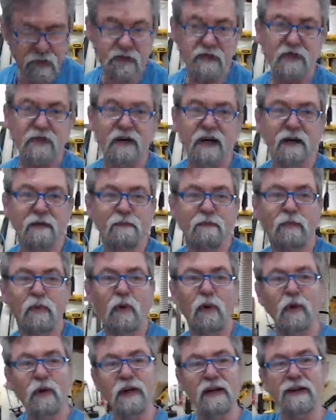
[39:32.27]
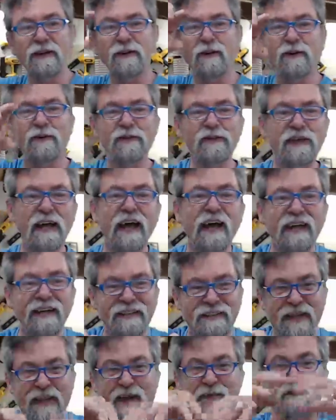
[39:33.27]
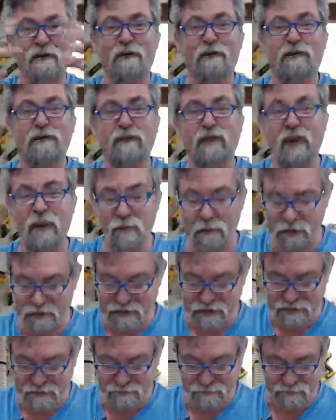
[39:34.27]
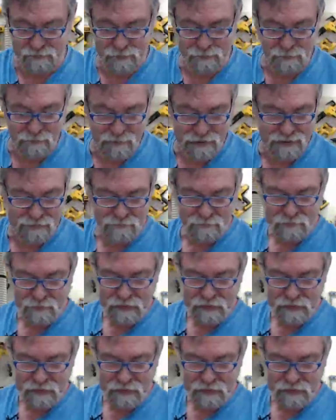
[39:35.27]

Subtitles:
to get stuck and pour it in all of a sudden. It's overflowing everywhere.